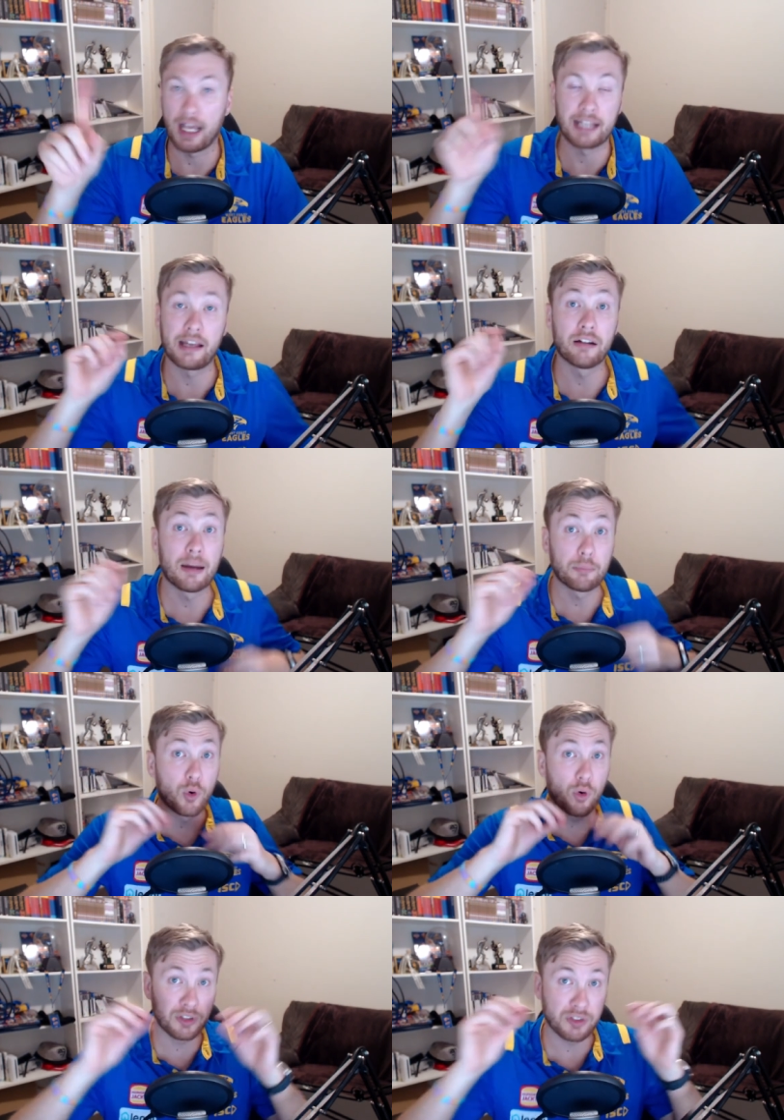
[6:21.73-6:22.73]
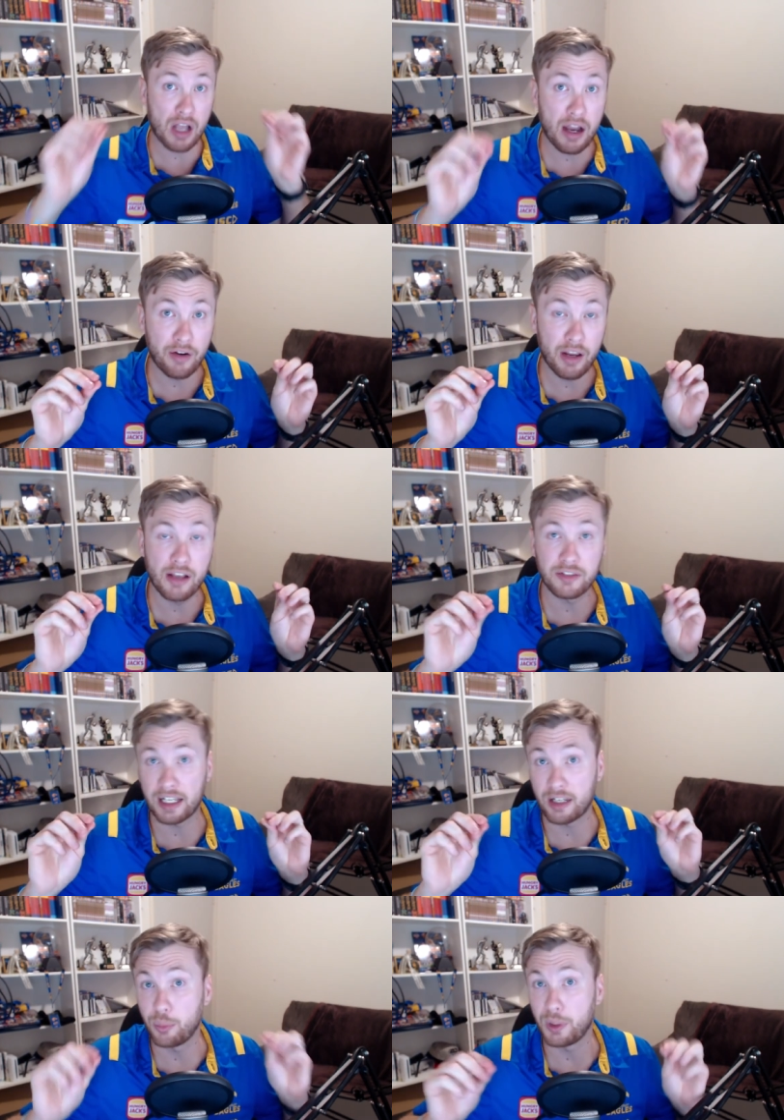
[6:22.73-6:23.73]
and there are more scenarios
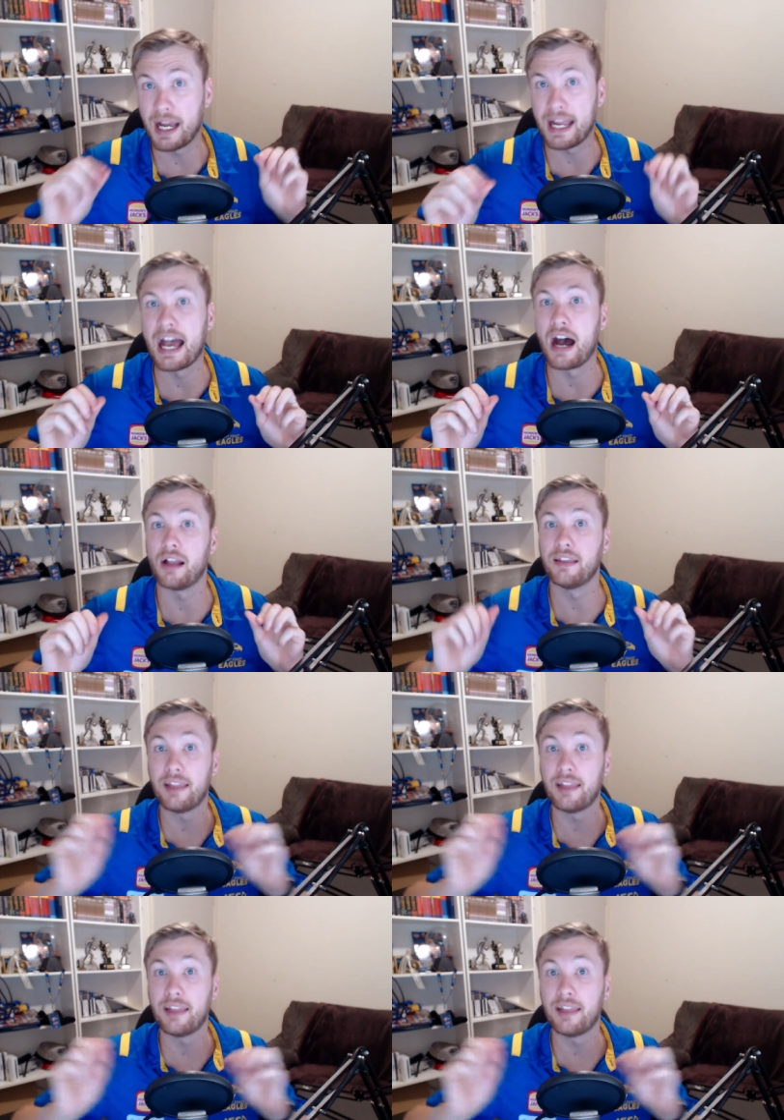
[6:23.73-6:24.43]
that can play out